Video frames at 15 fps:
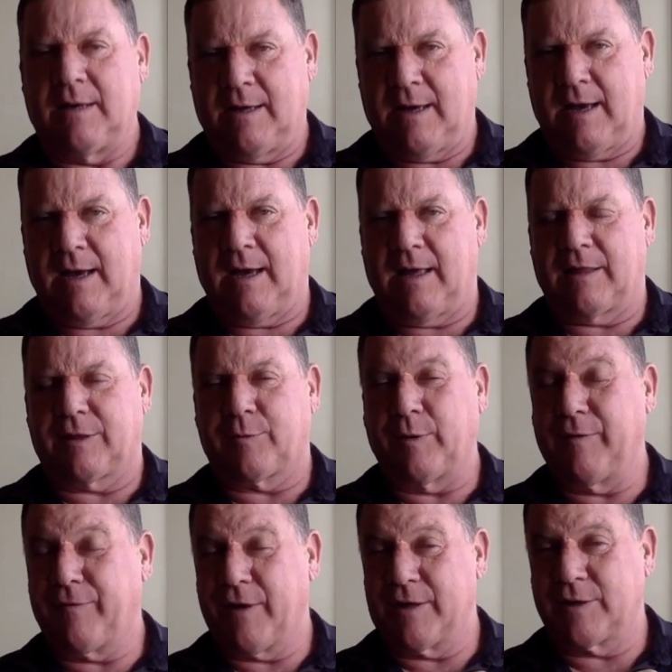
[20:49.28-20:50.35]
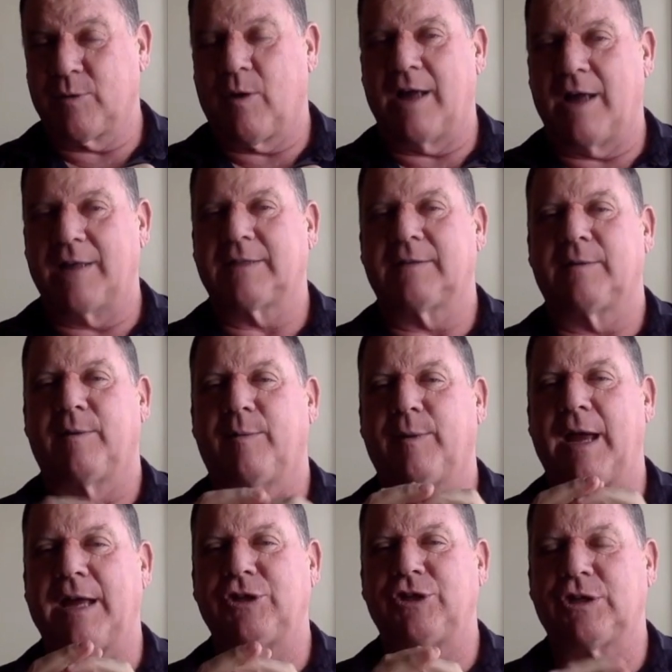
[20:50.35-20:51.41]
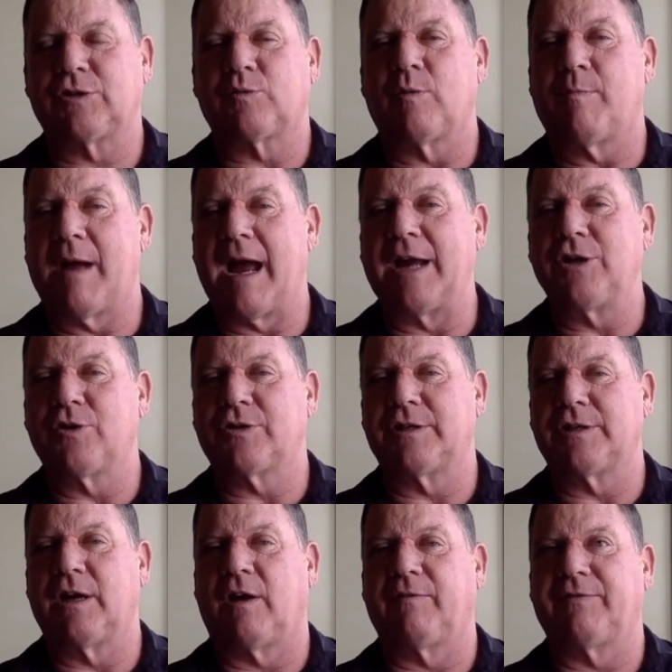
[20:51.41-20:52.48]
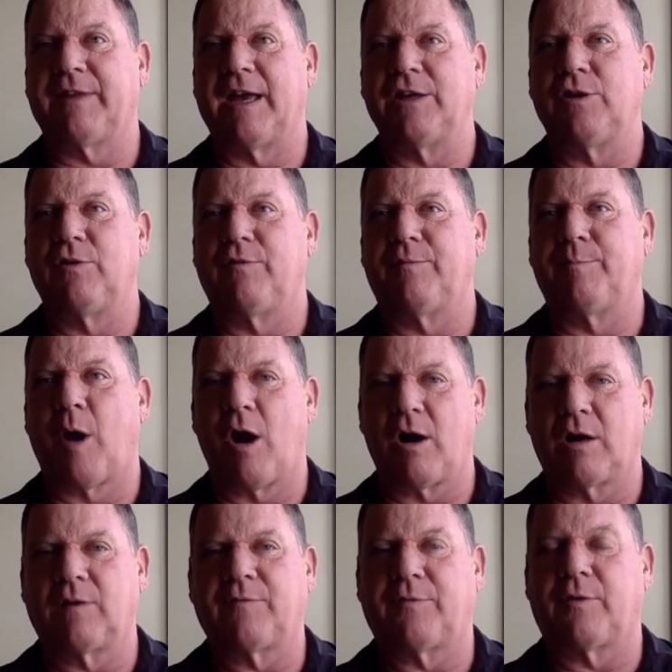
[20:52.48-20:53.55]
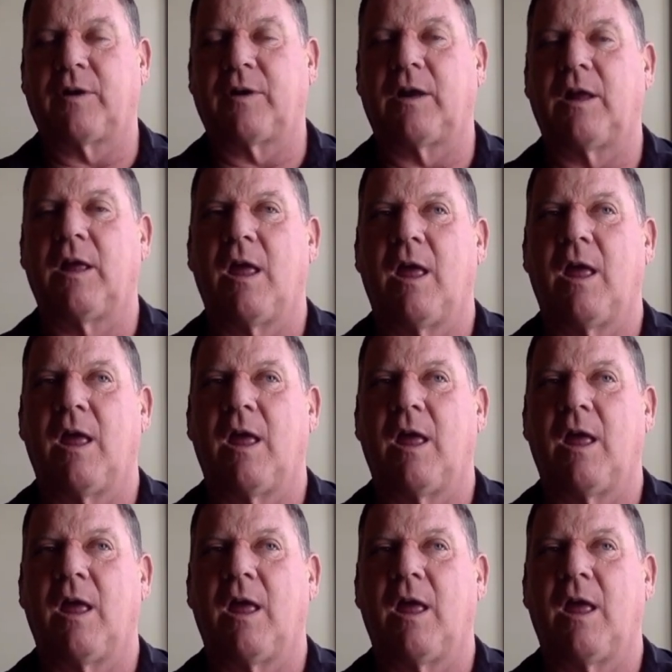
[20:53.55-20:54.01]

uh, three front squats, and just remind yourself that you've bargained for a,